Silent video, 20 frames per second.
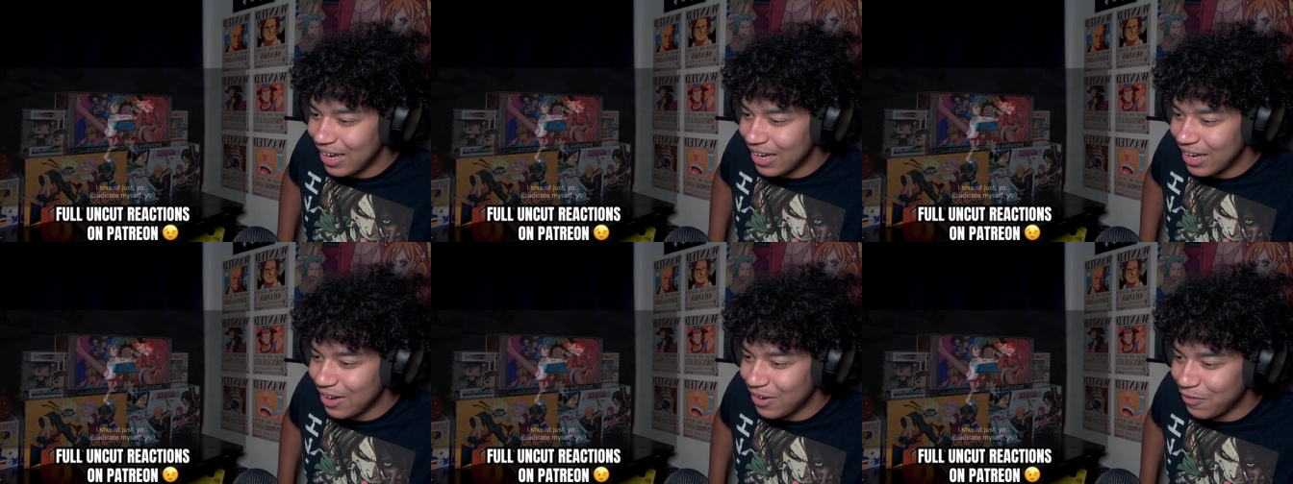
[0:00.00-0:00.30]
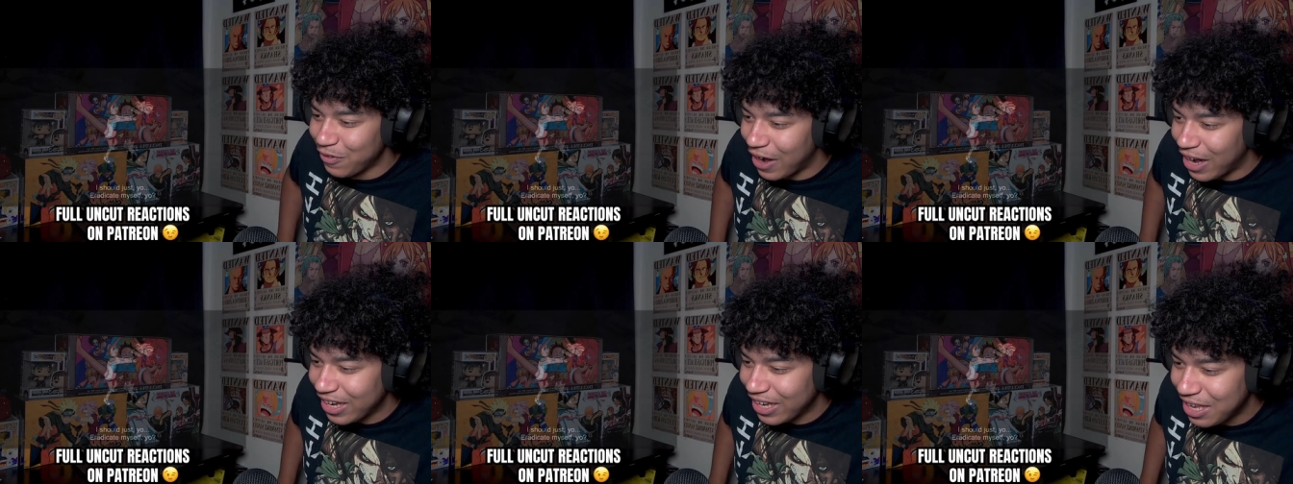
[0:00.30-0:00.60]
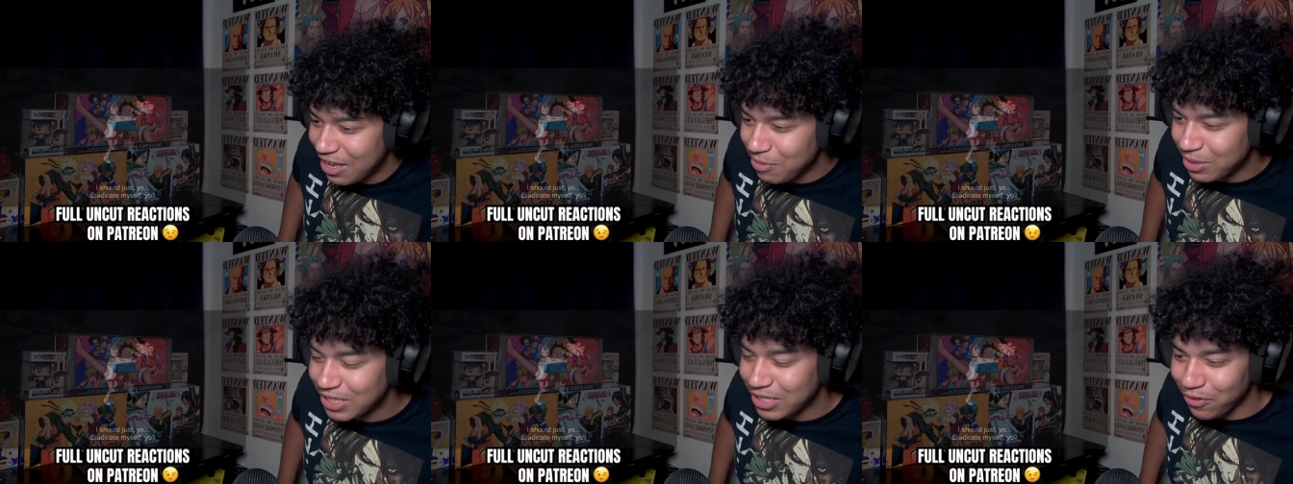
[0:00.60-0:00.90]

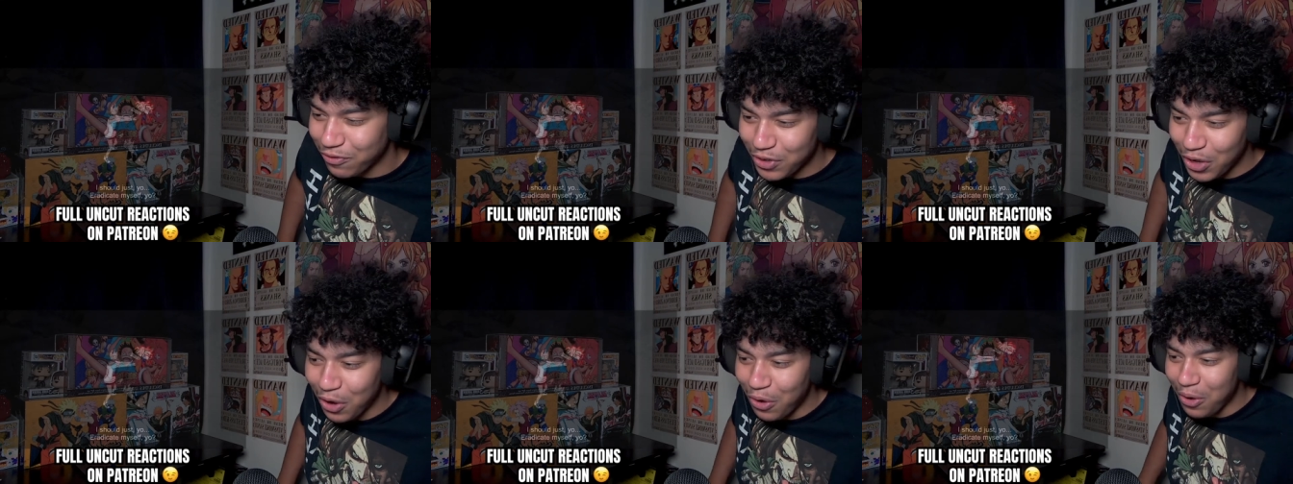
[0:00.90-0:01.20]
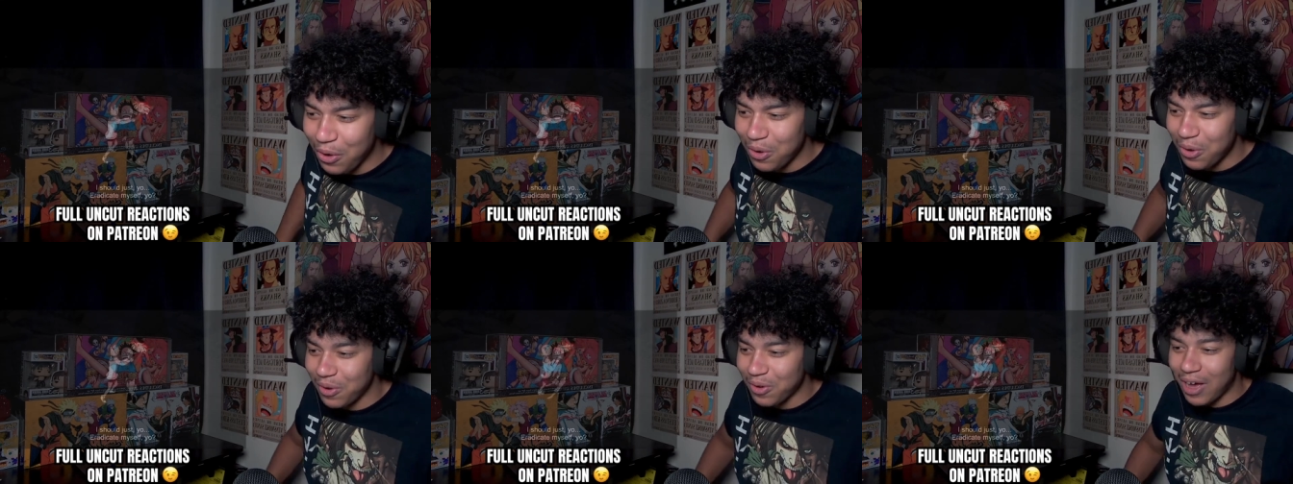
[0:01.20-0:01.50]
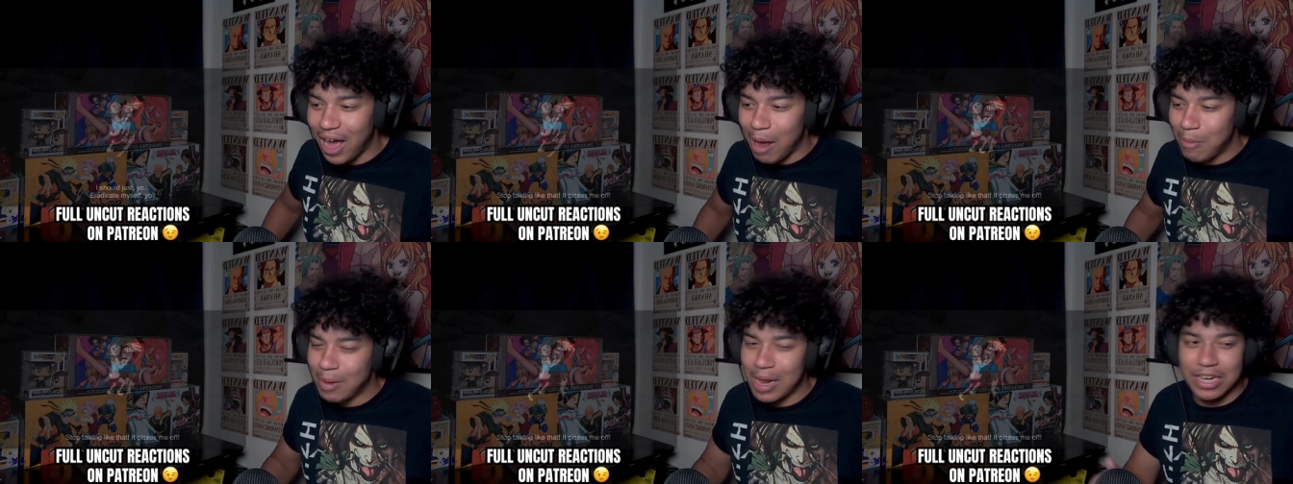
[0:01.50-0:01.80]
eradicate myself. Yo,
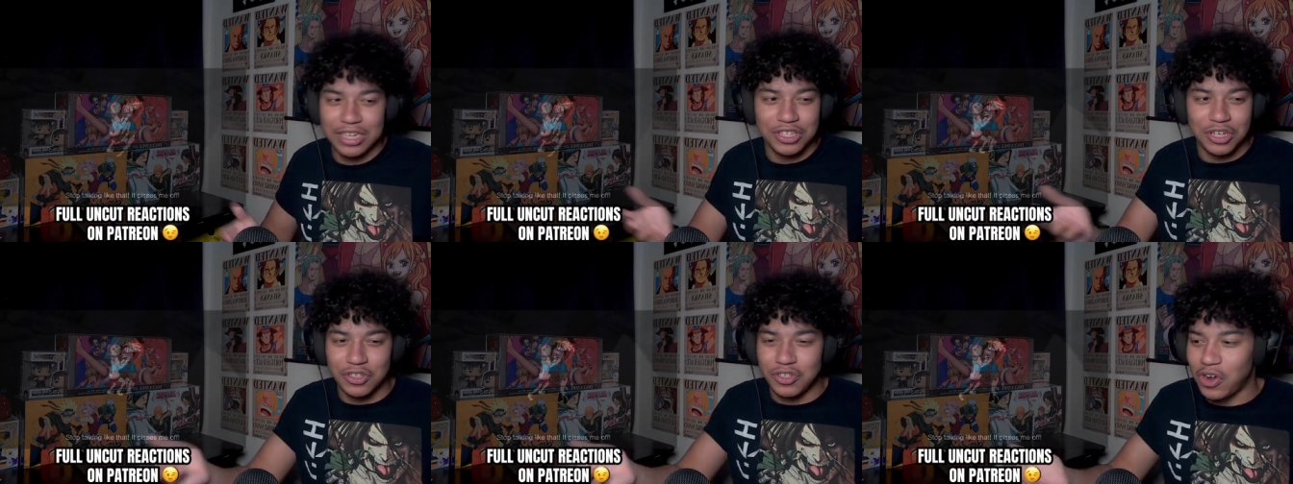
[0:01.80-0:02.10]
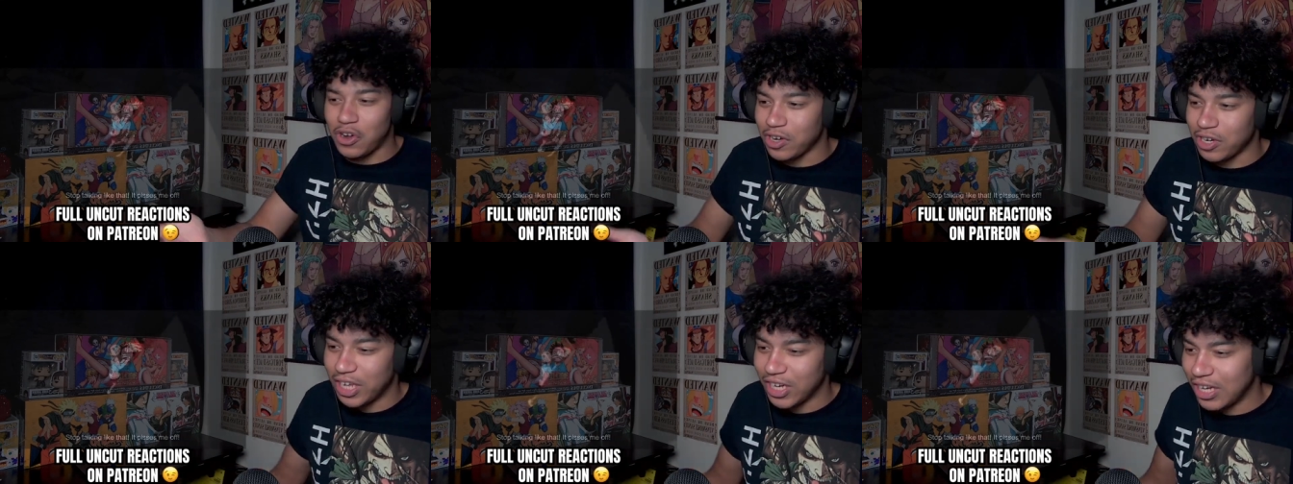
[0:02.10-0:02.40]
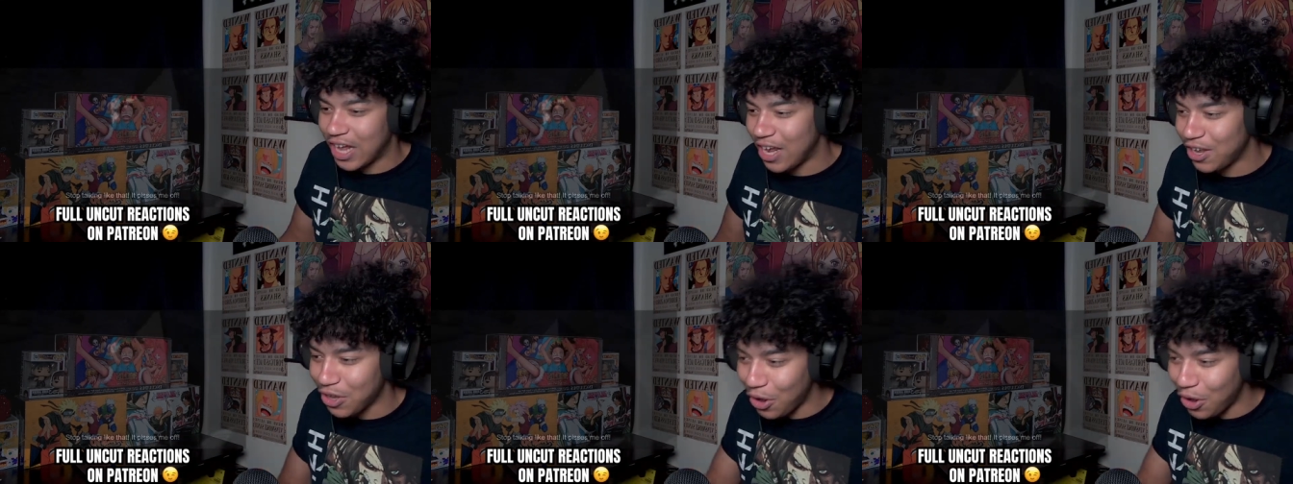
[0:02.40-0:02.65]
I'm about to start talking like that.